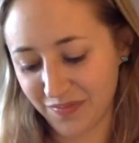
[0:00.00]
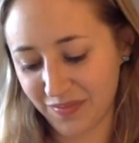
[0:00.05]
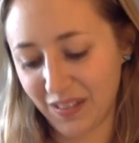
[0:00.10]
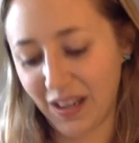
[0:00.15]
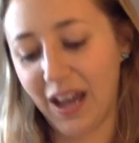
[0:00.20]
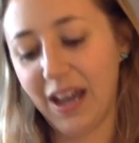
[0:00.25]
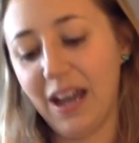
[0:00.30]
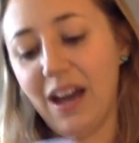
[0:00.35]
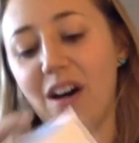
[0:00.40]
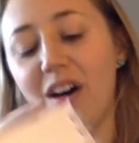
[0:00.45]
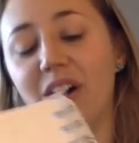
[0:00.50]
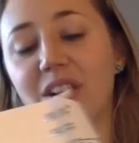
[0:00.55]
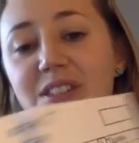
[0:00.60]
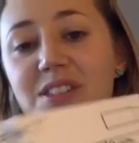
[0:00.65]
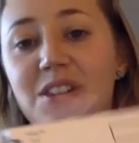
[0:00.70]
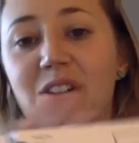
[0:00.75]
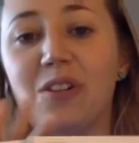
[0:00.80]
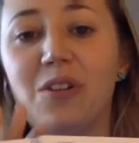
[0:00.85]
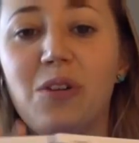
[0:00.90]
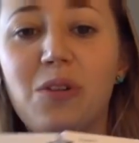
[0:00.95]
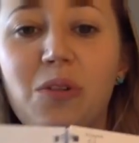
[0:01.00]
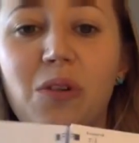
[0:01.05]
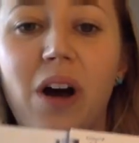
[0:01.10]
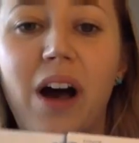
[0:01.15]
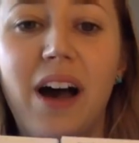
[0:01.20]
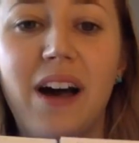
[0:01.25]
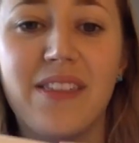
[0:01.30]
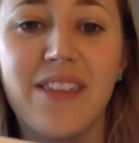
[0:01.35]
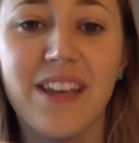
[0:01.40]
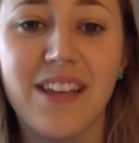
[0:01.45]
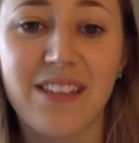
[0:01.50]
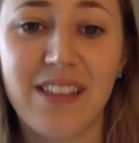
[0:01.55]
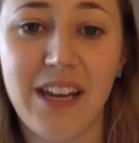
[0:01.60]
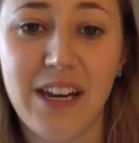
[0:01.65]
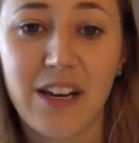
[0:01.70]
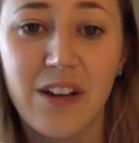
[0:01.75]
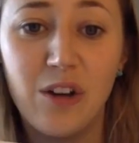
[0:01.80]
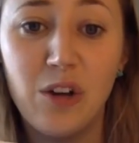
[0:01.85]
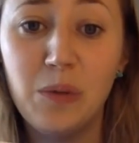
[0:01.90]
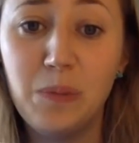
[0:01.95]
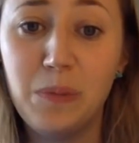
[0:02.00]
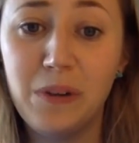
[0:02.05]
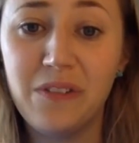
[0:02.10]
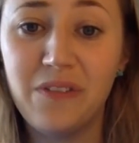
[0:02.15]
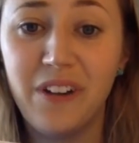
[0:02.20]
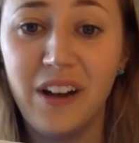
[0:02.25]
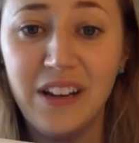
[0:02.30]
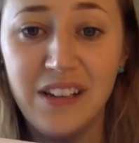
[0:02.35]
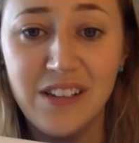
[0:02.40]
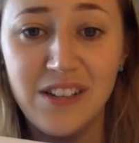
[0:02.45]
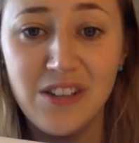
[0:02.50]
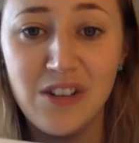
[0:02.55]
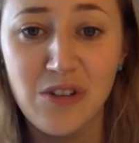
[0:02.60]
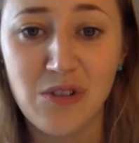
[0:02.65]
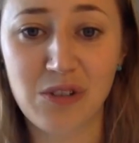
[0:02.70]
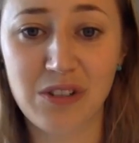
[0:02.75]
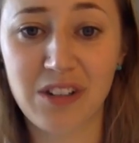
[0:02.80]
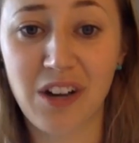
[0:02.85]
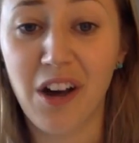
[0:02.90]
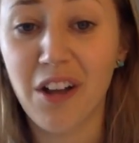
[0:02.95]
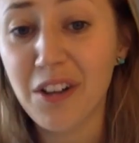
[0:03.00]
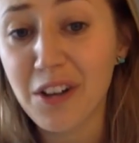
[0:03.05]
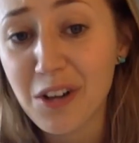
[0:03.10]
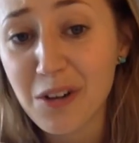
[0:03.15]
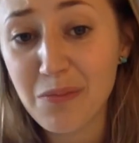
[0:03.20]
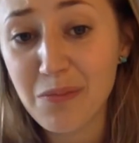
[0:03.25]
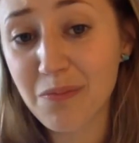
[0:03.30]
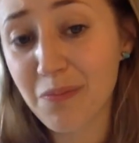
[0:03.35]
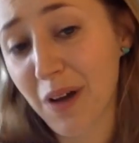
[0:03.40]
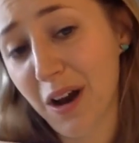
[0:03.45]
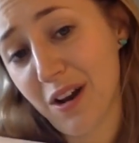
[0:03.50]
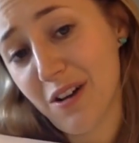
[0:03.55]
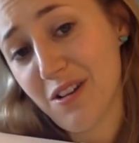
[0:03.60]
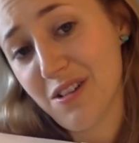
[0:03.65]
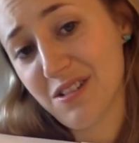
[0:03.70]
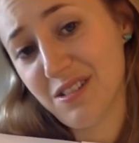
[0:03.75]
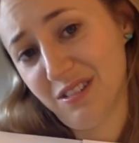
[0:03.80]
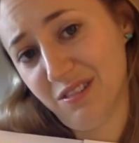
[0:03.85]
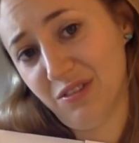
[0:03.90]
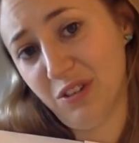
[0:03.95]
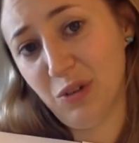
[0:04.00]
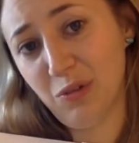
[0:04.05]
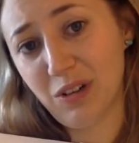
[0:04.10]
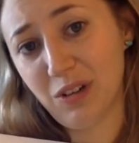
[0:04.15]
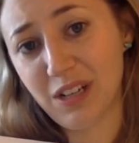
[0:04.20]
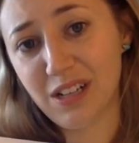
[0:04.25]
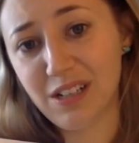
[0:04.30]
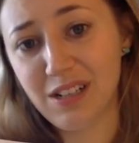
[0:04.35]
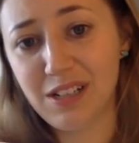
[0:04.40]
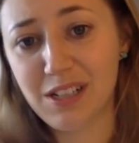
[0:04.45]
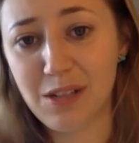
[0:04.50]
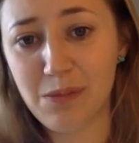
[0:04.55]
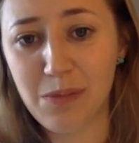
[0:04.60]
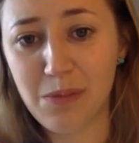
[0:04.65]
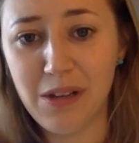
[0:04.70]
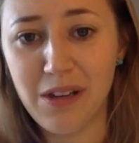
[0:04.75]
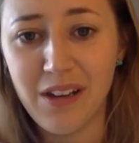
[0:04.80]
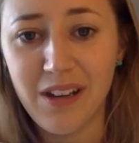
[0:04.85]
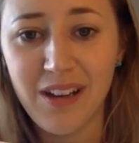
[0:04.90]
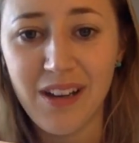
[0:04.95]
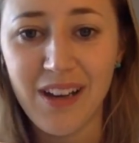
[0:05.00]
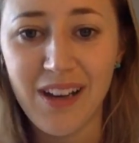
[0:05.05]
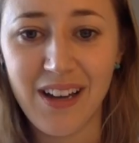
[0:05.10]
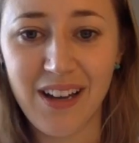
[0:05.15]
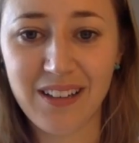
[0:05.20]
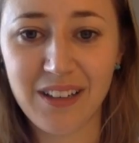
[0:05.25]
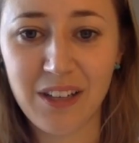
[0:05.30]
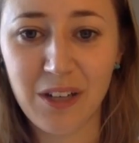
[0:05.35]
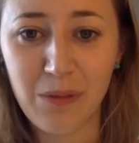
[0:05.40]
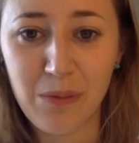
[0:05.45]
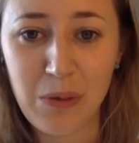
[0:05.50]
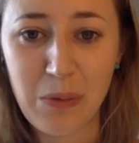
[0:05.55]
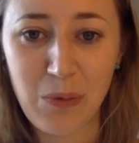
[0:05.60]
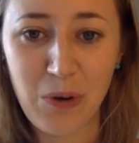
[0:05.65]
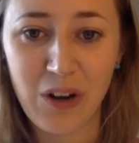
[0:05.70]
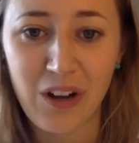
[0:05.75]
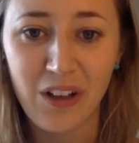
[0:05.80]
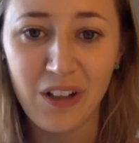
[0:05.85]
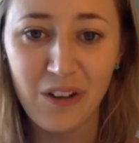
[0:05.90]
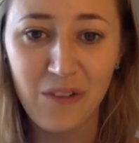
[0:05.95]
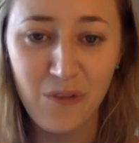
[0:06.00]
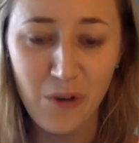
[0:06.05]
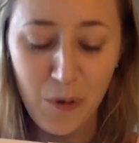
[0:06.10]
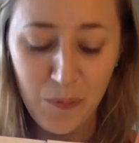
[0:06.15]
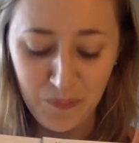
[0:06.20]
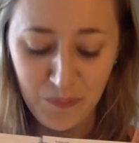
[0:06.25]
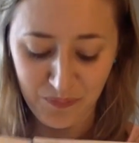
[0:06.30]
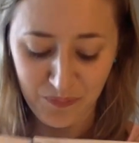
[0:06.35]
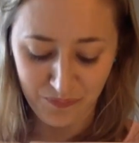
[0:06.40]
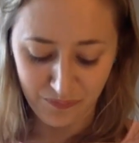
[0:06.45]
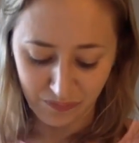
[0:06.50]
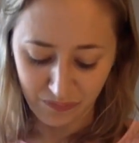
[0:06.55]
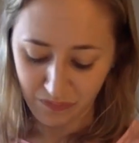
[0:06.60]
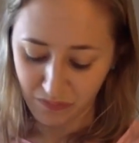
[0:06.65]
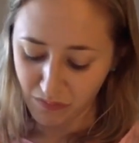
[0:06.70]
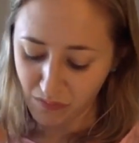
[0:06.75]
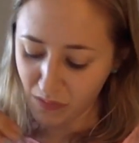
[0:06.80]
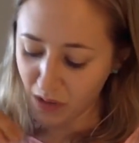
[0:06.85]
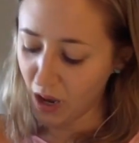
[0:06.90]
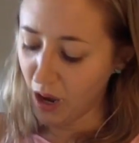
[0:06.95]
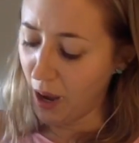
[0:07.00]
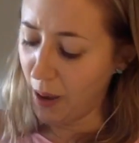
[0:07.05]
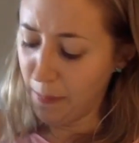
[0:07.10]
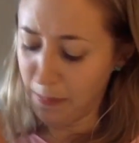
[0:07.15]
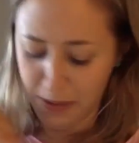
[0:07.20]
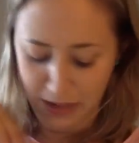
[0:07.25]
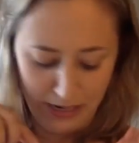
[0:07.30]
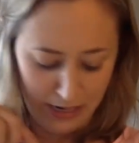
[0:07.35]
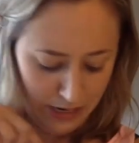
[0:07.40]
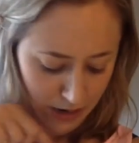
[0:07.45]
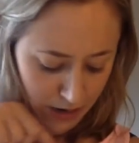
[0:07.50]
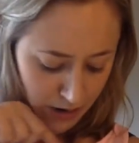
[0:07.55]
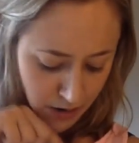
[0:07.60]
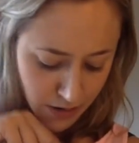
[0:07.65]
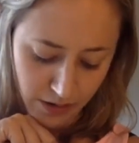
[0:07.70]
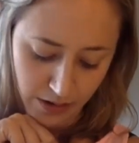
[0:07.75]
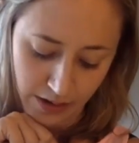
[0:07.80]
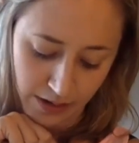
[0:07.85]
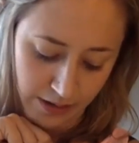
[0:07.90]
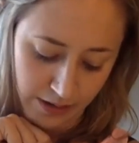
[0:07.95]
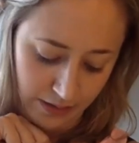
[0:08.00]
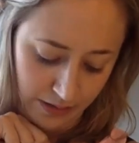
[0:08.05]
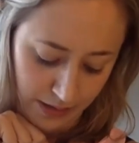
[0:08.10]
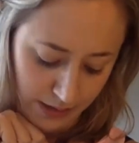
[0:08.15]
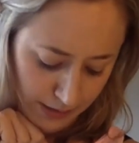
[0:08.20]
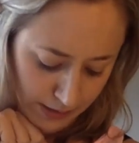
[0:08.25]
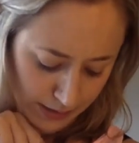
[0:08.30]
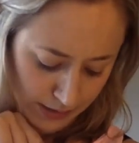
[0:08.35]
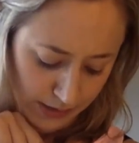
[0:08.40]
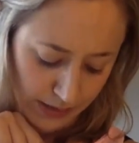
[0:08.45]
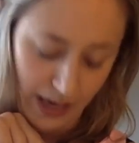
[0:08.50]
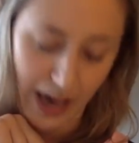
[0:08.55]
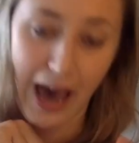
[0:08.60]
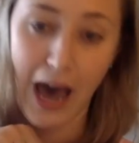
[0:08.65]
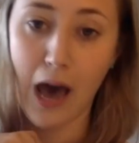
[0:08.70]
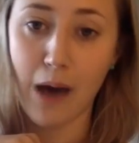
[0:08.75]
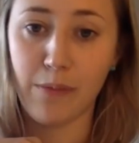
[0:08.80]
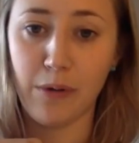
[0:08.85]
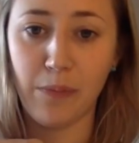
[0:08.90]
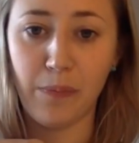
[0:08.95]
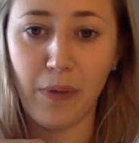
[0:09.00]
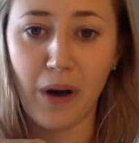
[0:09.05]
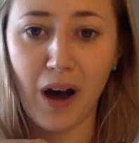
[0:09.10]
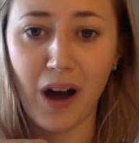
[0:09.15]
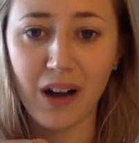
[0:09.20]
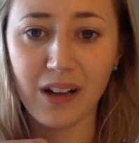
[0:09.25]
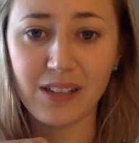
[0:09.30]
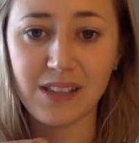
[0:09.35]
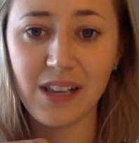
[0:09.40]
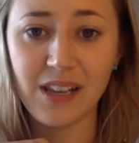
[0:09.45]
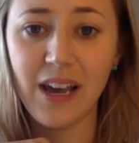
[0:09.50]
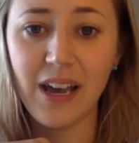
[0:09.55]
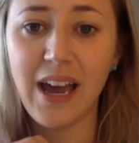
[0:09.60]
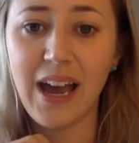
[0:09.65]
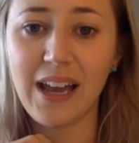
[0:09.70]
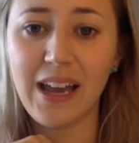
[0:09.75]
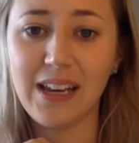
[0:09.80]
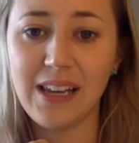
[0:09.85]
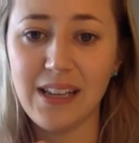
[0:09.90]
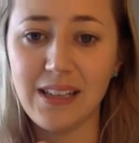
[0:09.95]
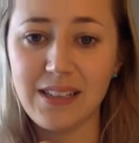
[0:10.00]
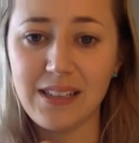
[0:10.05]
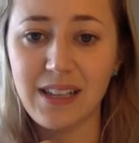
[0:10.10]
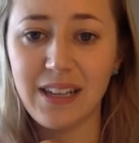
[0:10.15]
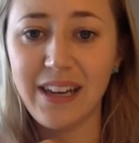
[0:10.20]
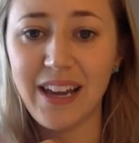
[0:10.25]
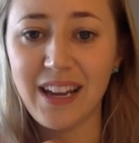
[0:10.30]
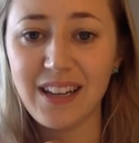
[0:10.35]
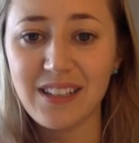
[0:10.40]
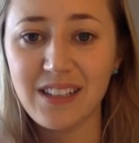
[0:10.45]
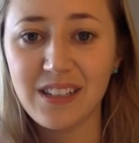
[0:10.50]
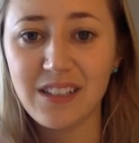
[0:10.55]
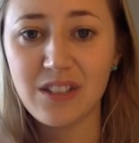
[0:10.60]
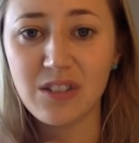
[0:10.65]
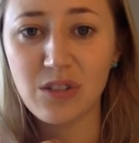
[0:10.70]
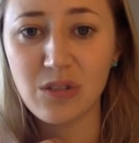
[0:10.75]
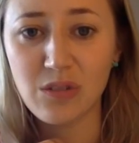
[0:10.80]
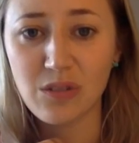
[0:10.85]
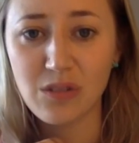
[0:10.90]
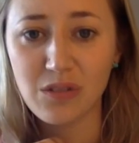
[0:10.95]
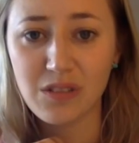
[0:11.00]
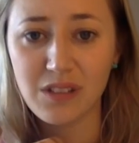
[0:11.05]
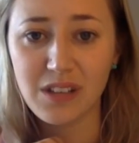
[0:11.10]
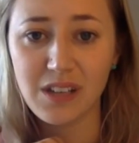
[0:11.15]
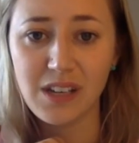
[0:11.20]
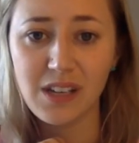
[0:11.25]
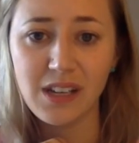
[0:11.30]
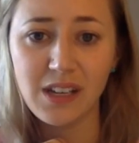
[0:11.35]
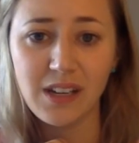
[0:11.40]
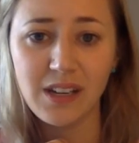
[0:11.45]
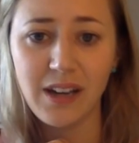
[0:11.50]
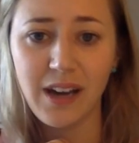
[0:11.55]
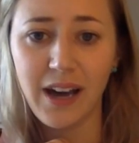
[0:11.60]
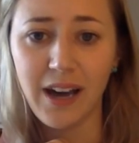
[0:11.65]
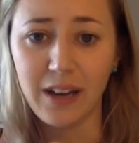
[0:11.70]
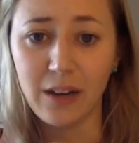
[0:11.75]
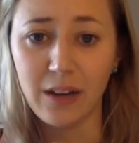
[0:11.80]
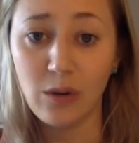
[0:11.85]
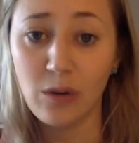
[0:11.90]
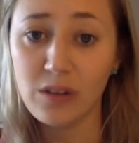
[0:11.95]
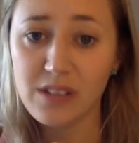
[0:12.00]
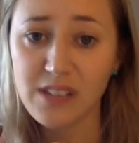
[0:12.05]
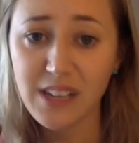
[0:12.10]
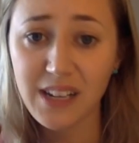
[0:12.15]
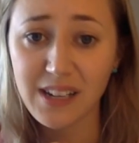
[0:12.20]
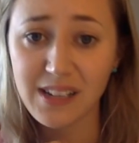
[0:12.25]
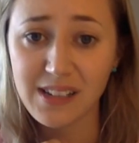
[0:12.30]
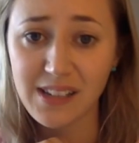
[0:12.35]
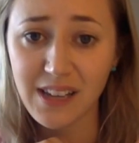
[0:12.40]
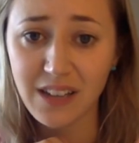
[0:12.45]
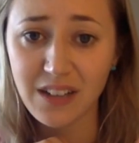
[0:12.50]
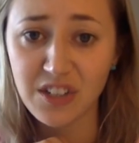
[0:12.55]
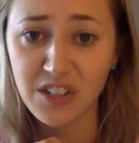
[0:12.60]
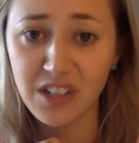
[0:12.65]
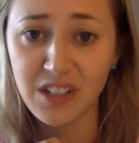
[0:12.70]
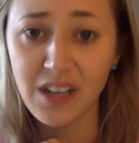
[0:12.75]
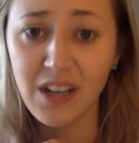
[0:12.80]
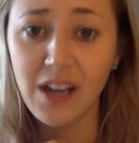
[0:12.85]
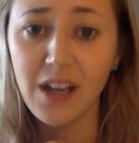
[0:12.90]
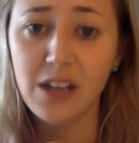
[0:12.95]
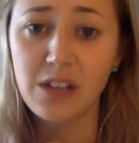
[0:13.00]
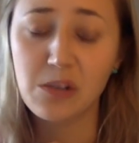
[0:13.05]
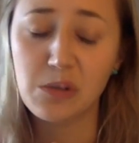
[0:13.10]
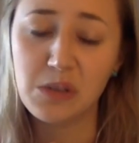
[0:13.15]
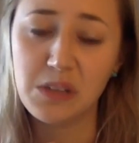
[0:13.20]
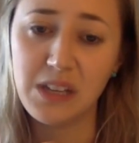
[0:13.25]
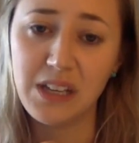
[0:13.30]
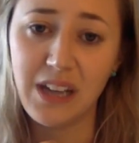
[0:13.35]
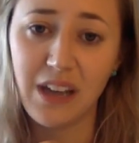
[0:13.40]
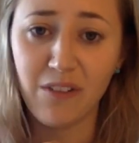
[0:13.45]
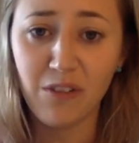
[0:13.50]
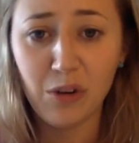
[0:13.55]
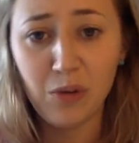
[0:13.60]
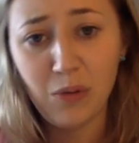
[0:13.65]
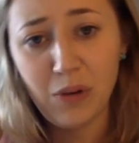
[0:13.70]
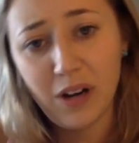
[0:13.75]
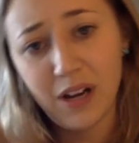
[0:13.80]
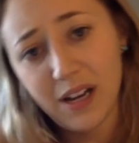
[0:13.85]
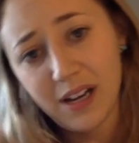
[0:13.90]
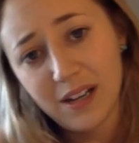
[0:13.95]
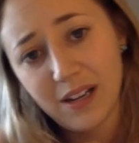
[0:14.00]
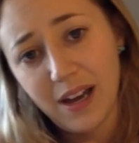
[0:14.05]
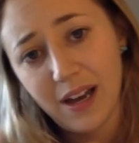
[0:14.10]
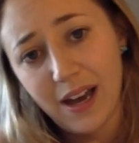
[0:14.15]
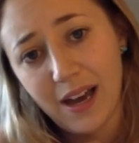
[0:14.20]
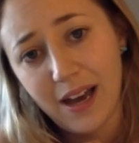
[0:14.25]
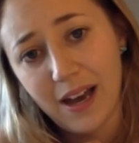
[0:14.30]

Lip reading: I also think that it could be fun to use colored markers if you wanted it to be a little bit more colorful. Up here, this is the habit box, and it's connected to the goal setting section. So I think everyone